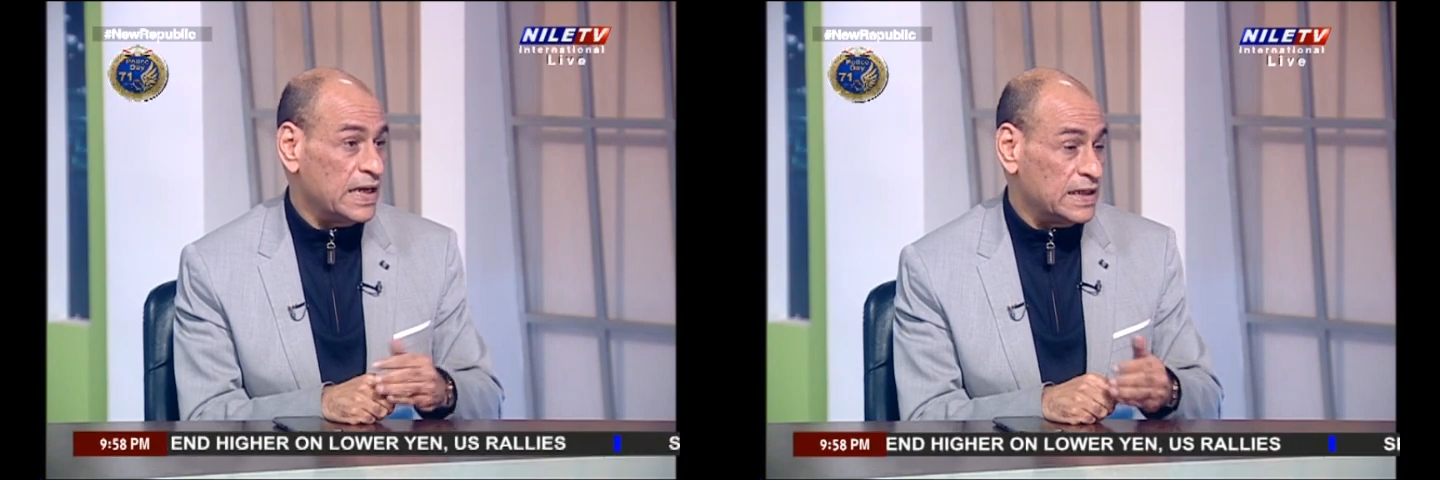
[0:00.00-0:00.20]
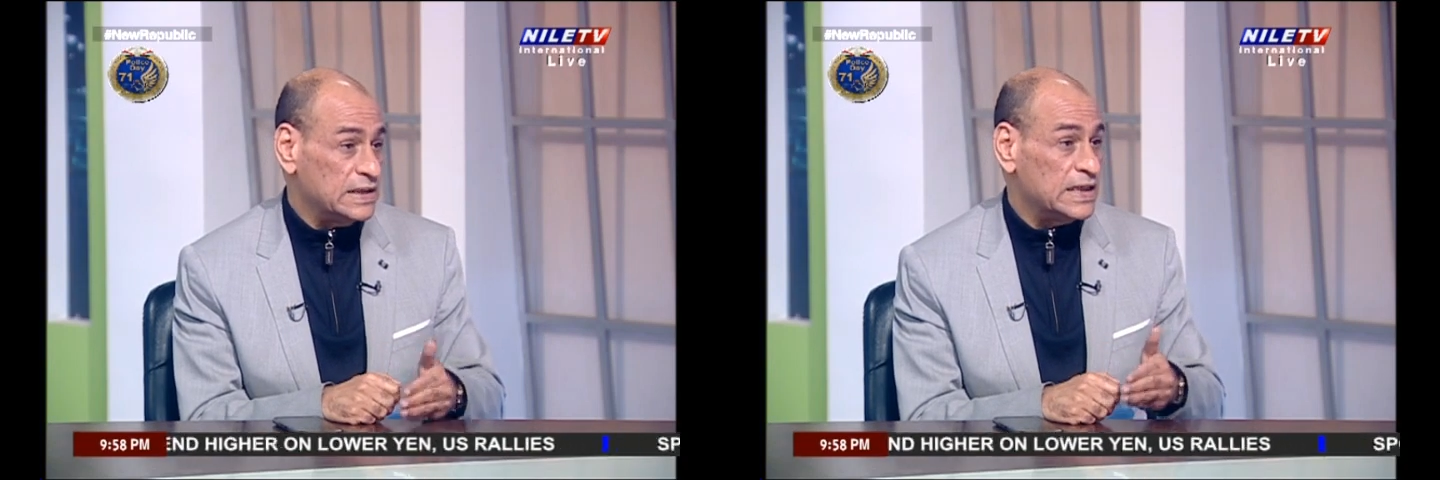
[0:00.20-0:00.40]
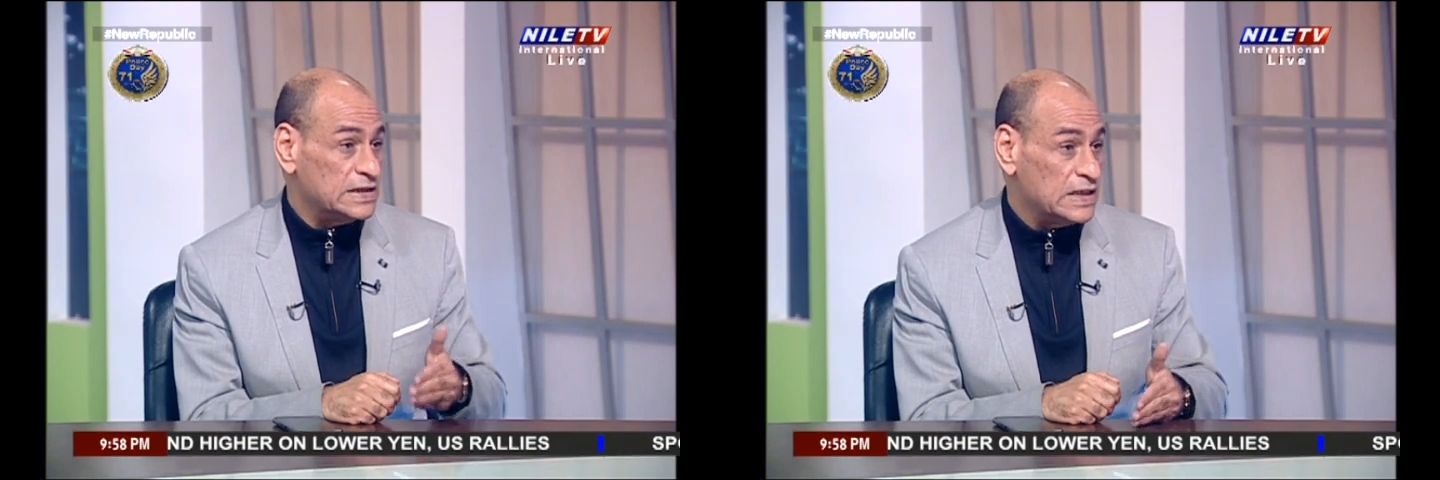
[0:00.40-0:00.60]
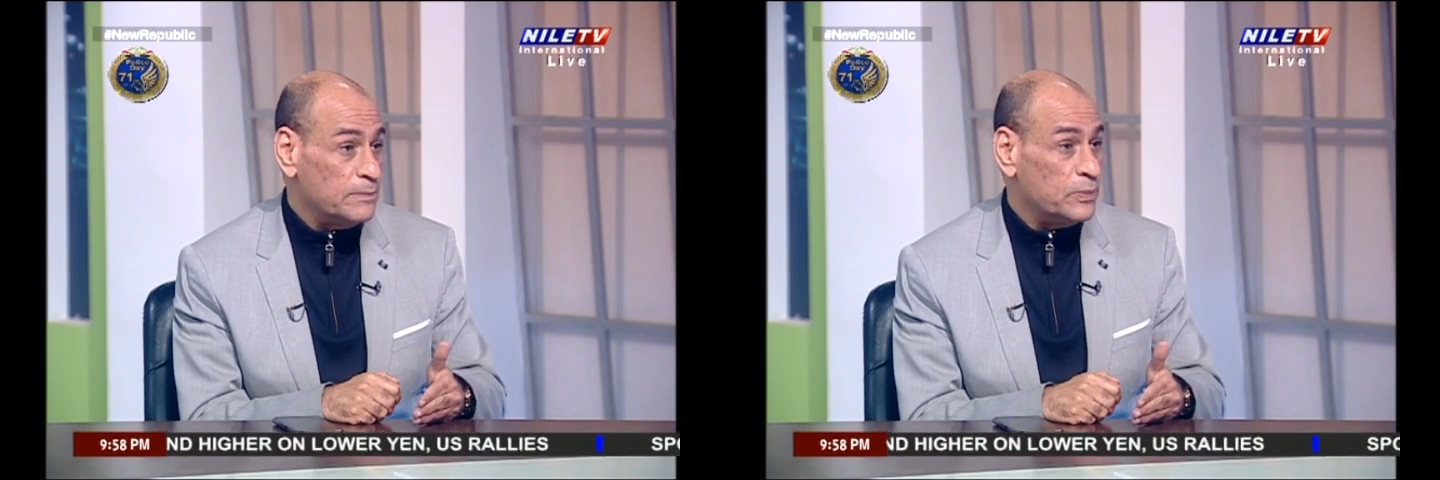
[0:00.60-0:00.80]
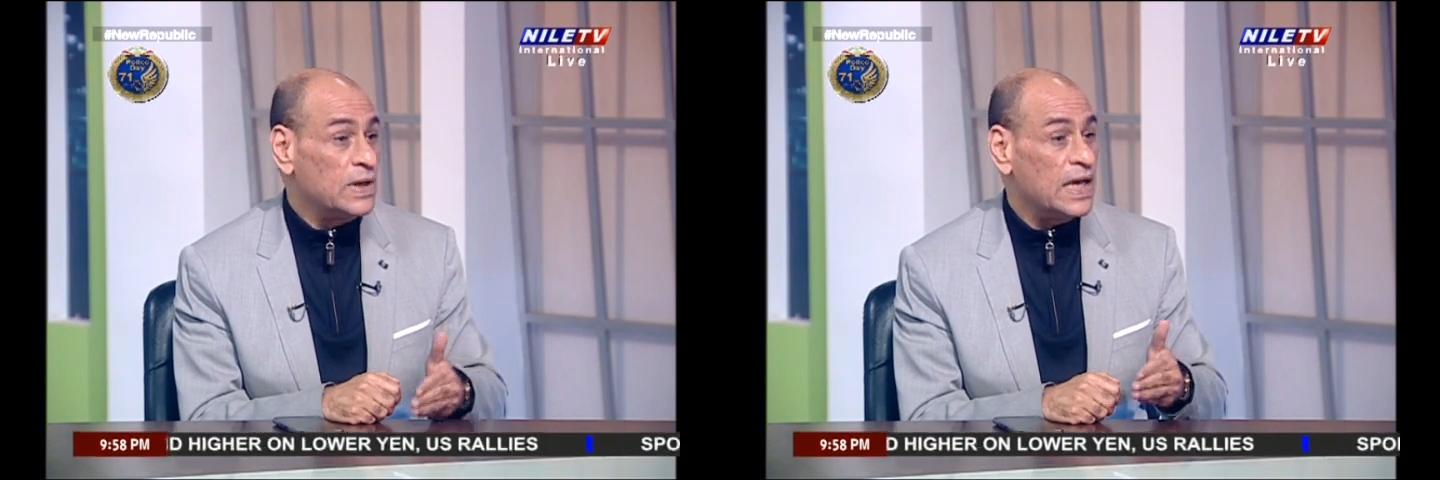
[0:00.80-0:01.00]
great
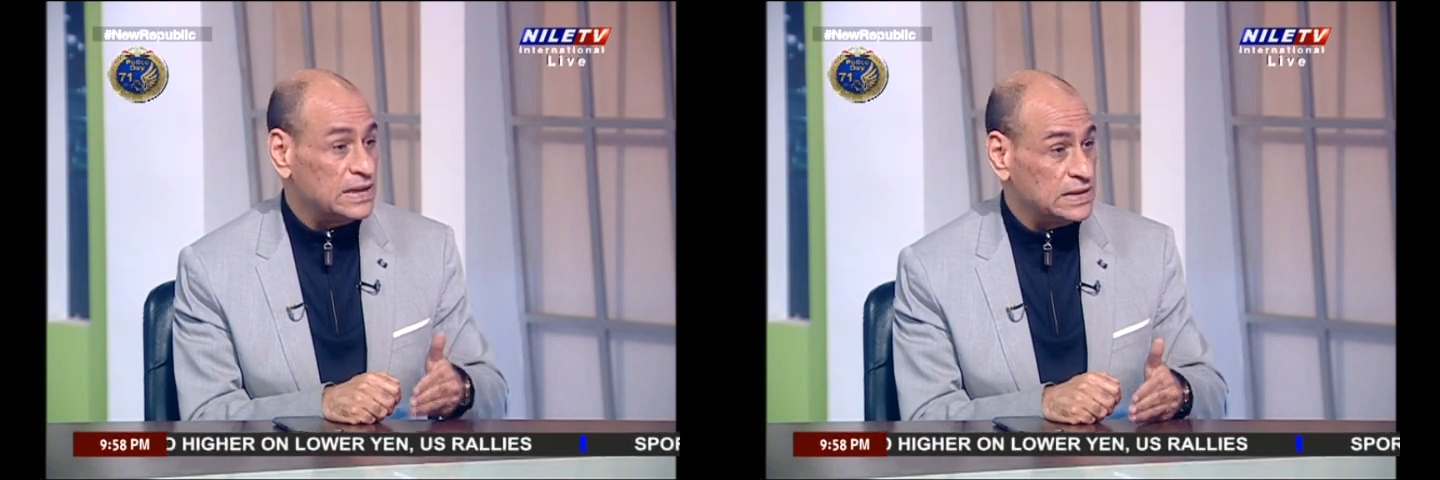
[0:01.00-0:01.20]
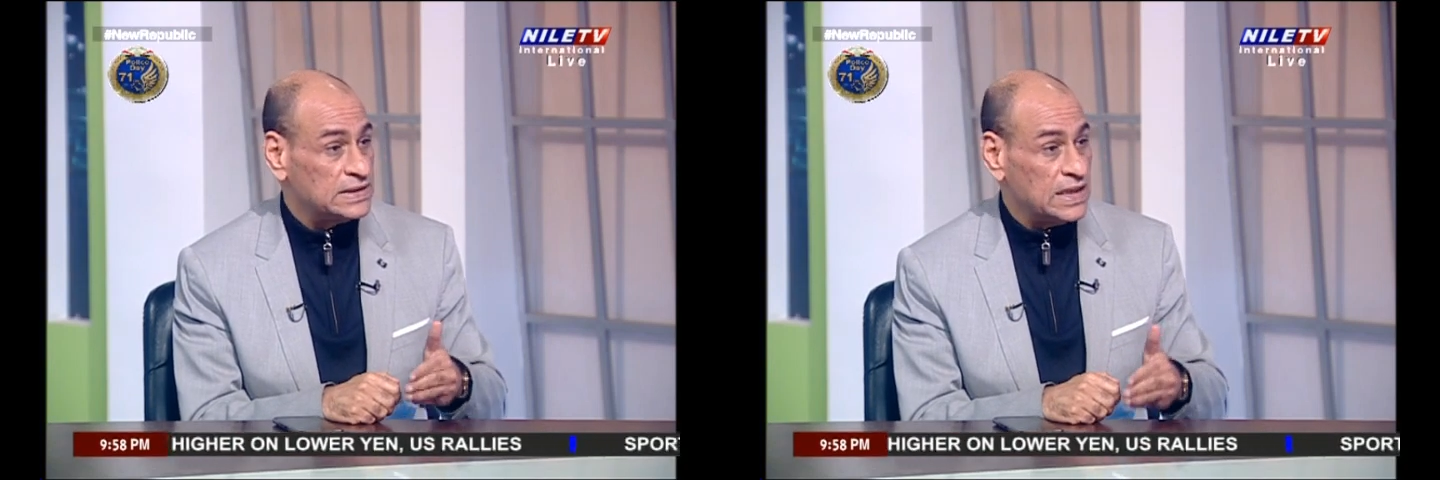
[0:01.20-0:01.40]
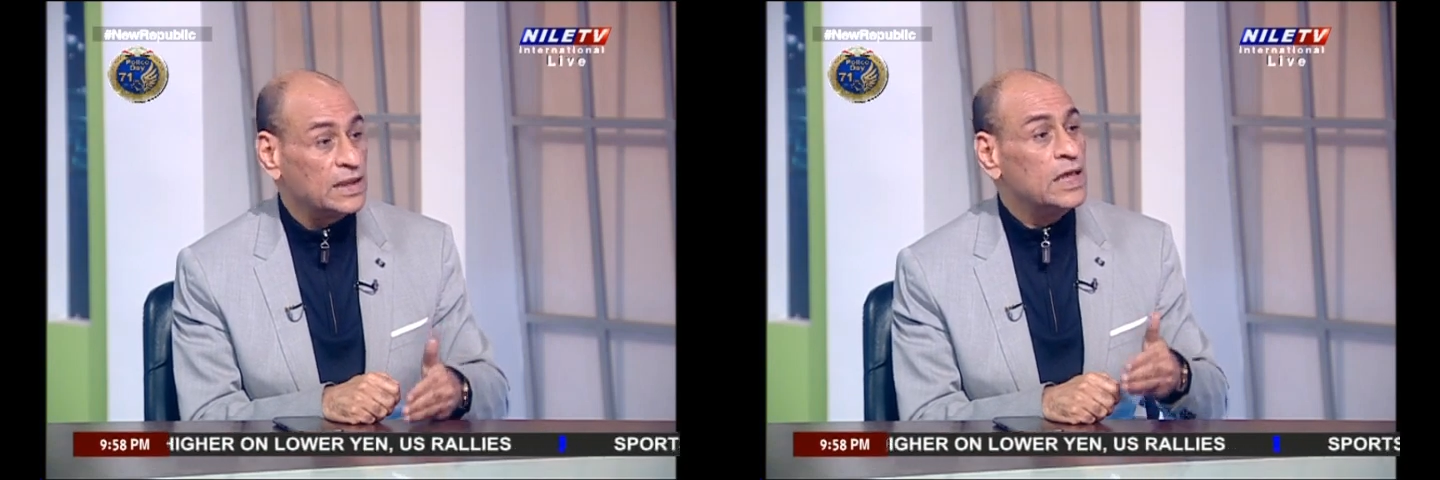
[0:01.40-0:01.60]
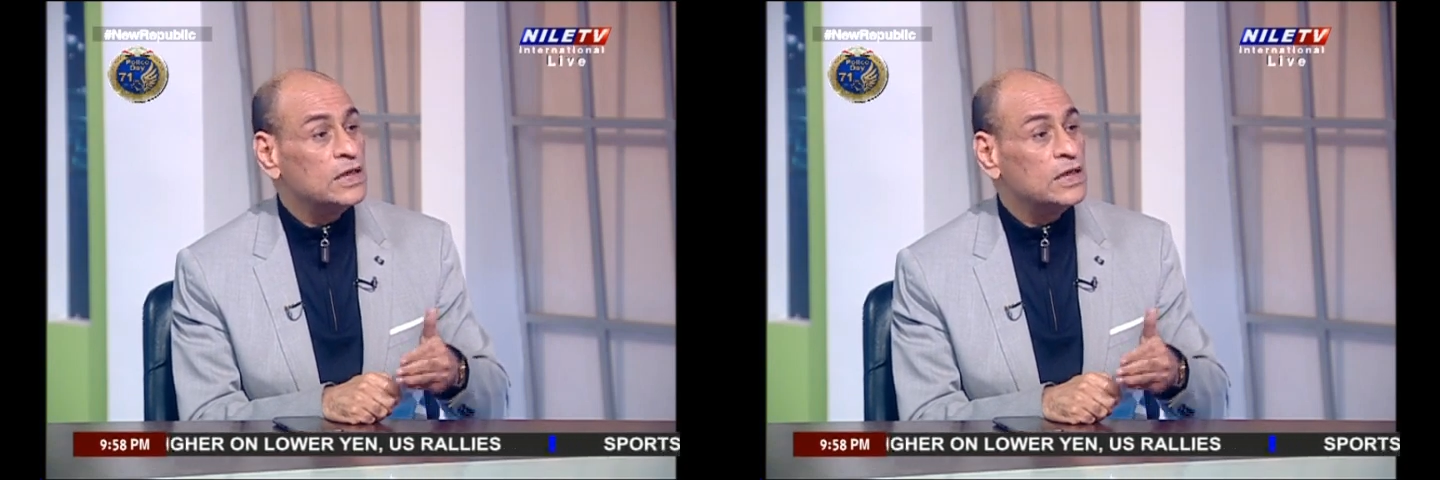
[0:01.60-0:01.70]
example, as I said,